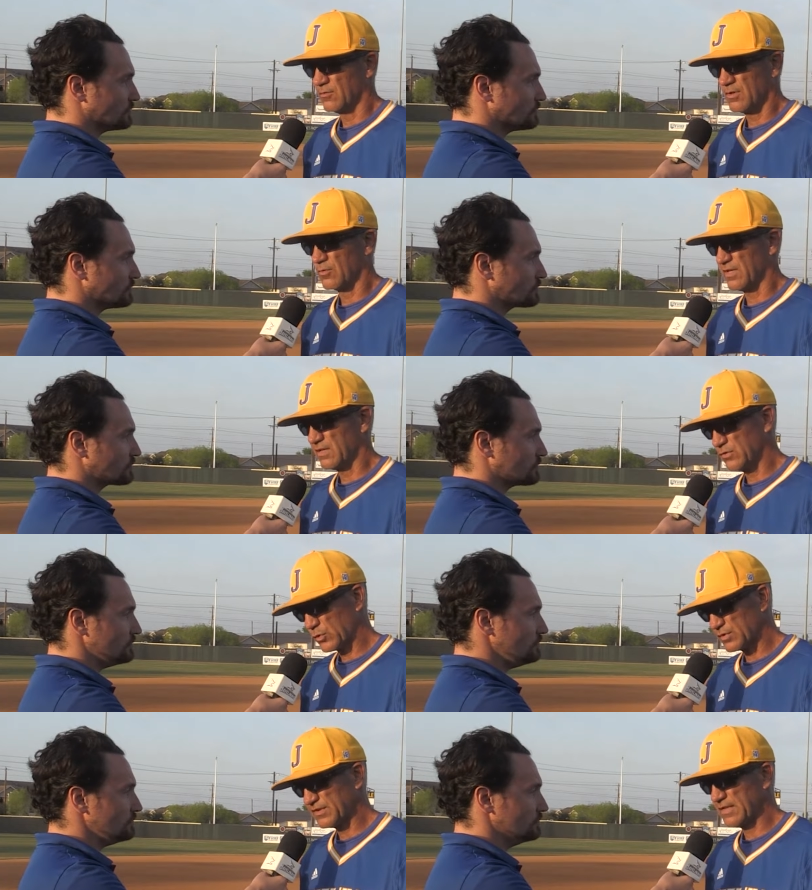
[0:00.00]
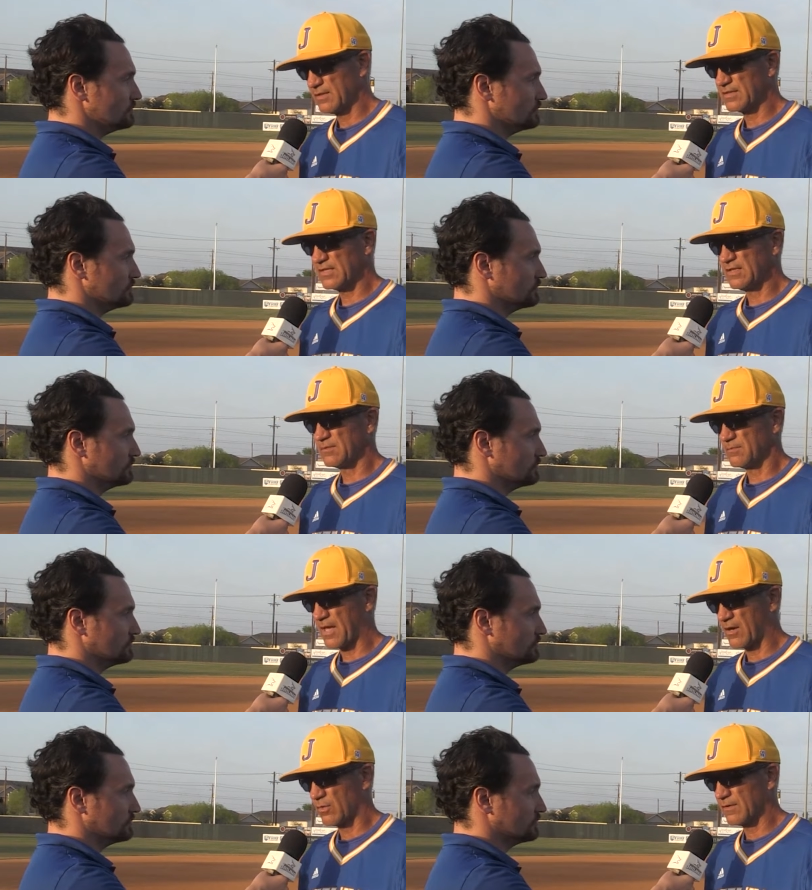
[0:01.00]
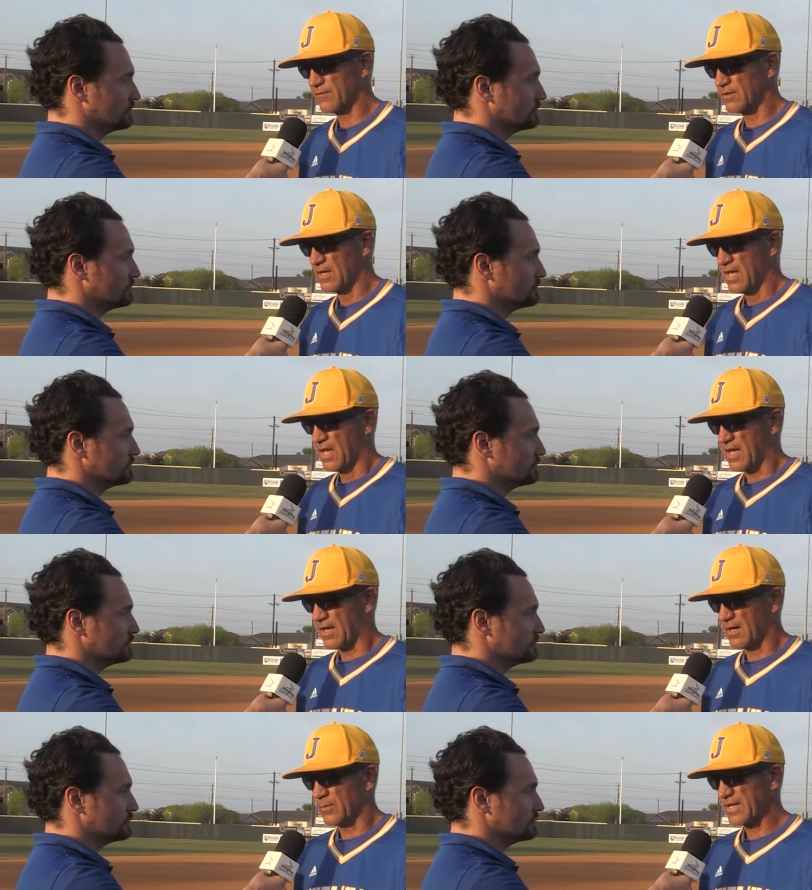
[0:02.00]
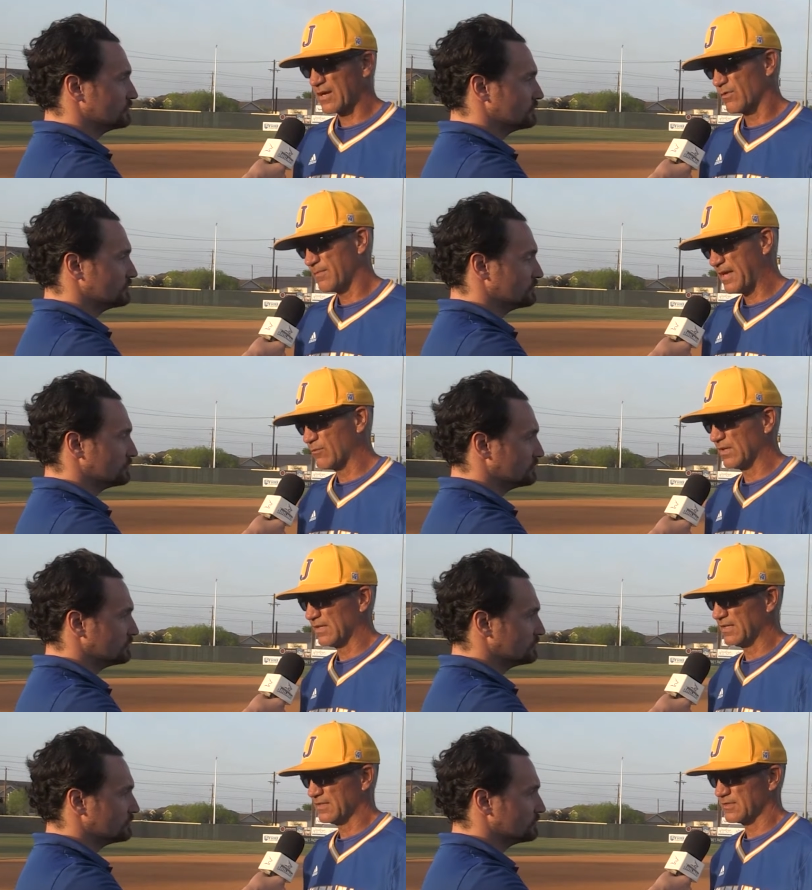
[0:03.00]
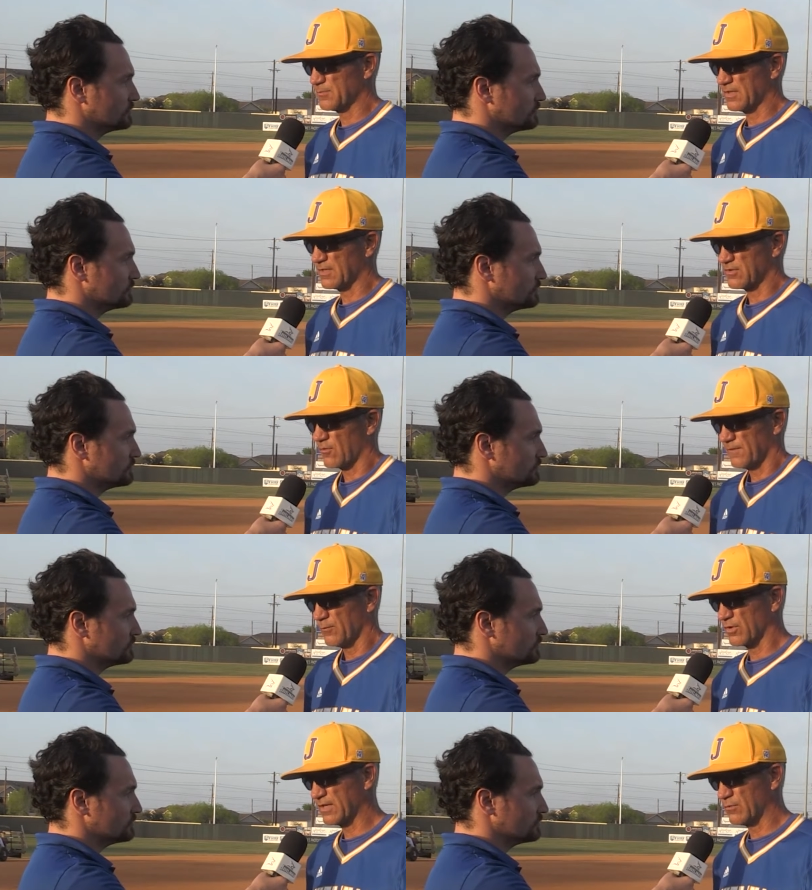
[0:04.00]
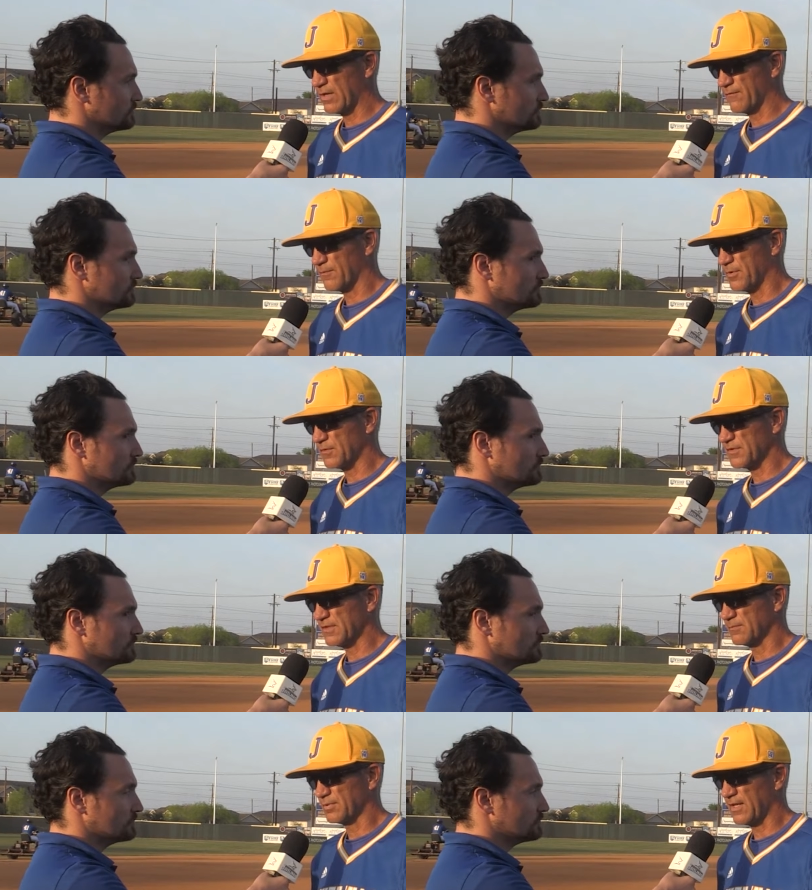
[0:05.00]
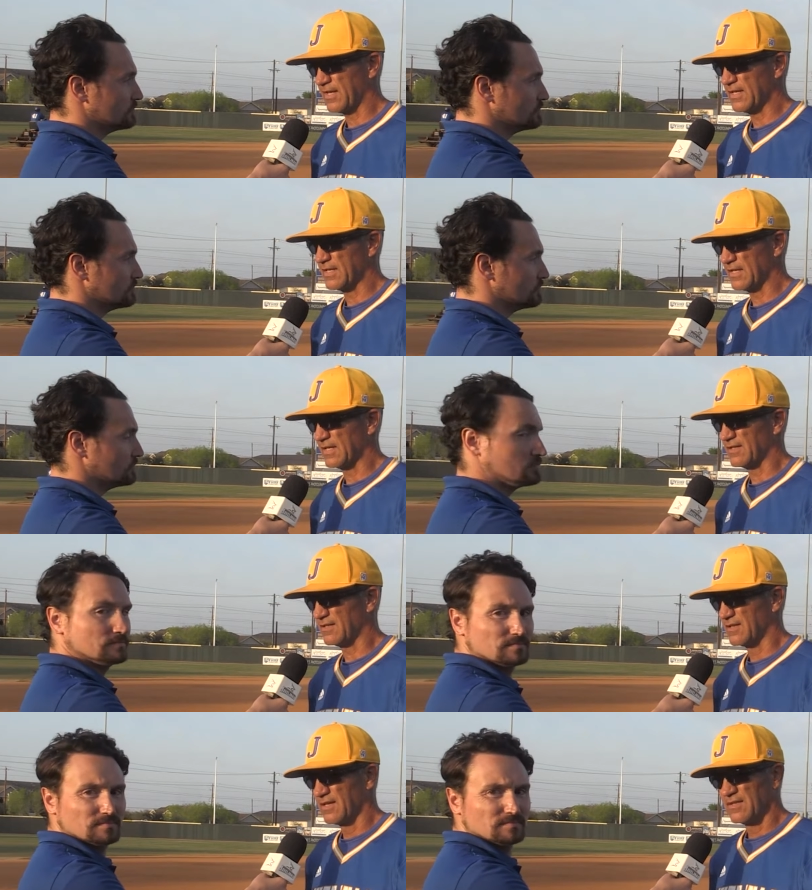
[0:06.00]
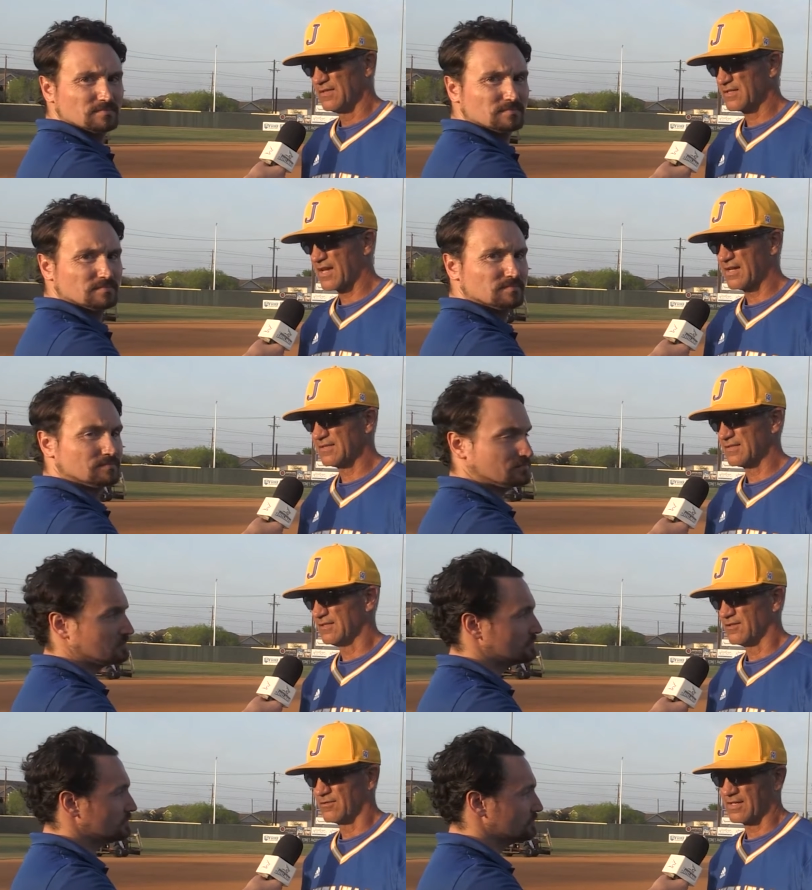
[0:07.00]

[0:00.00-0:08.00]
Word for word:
Speaker 1: know what? We're getting towards the end of the season. However, uh, we got to remain relentless because hopefully we're getting ready for postseason play. And, and these guys, you know,